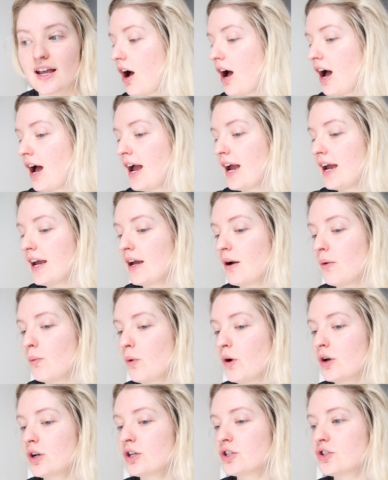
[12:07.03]
I
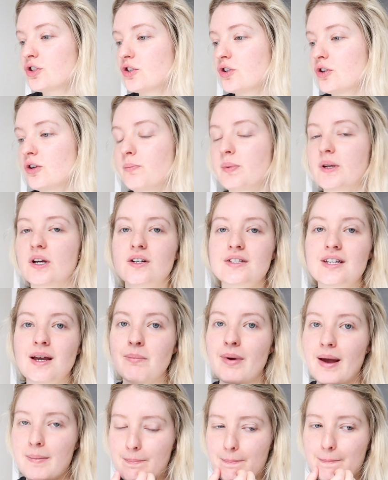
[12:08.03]
wanted to, because
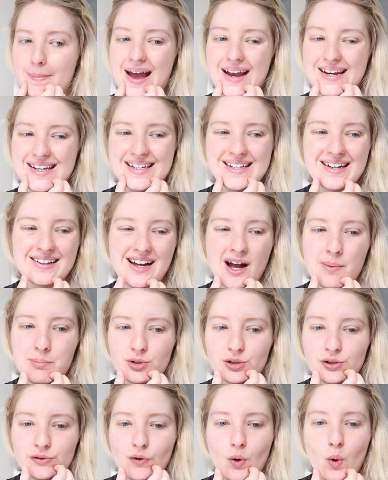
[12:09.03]
I'm packing a
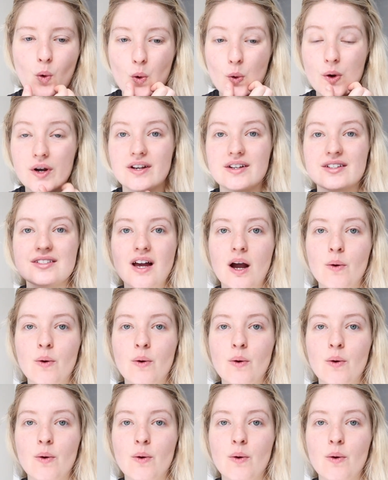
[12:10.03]
couple of orders,